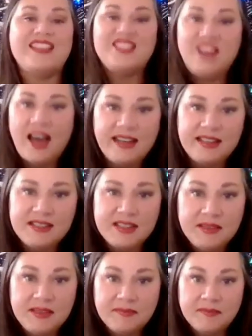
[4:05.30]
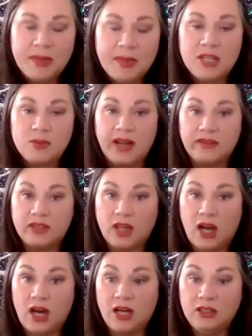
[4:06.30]
it's not easy because we have
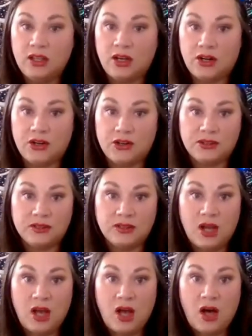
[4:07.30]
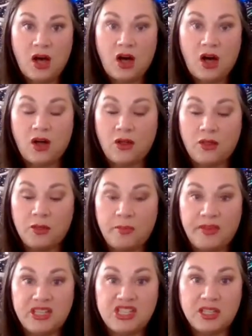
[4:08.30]
to unlearn all the
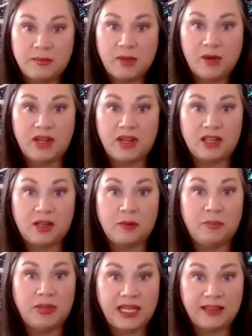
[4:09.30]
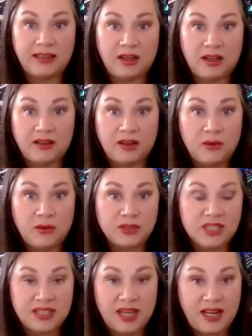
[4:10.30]
bitching and moaning and complaining that the whole
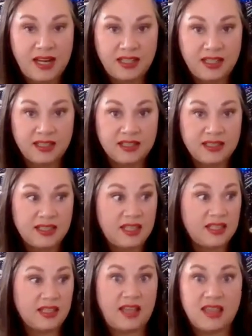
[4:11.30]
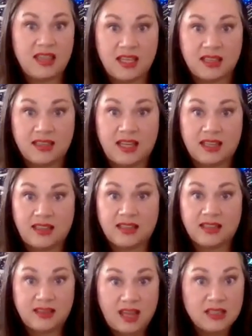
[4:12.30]
society does. They think that
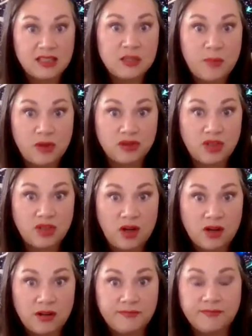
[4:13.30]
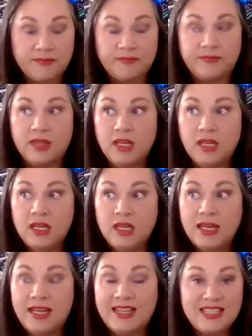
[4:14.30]
that that's small talk.
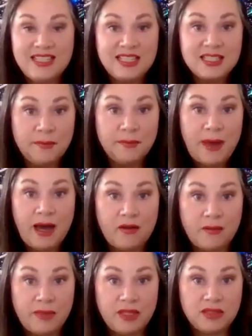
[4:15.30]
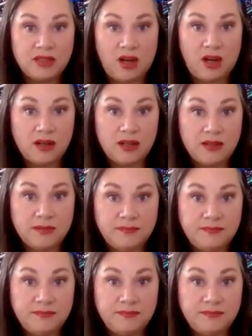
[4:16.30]
It's disempowerment talk.